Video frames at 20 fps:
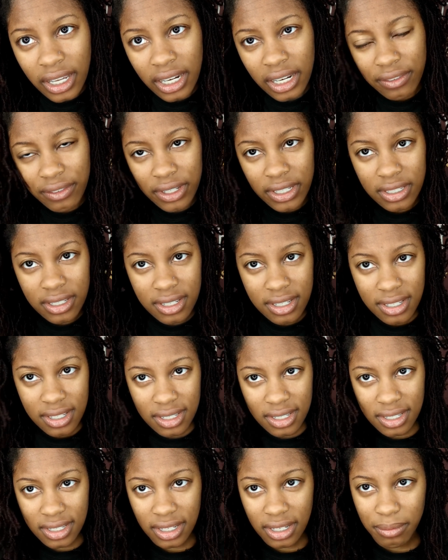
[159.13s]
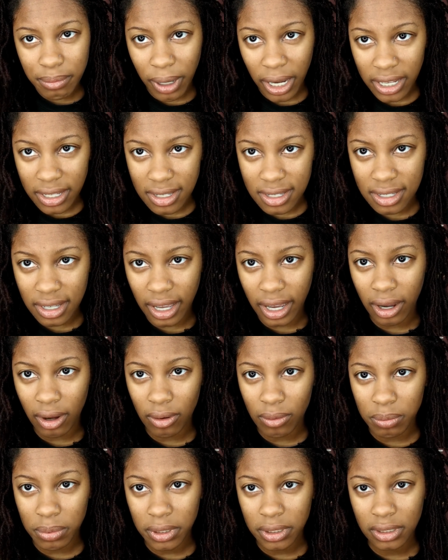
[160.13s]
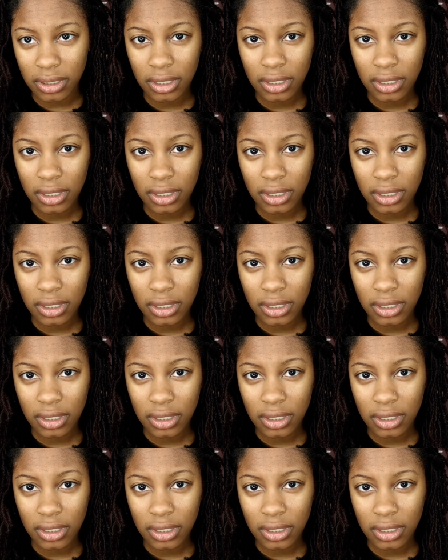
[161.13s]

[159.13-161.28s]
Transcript: Can't even see my scalp.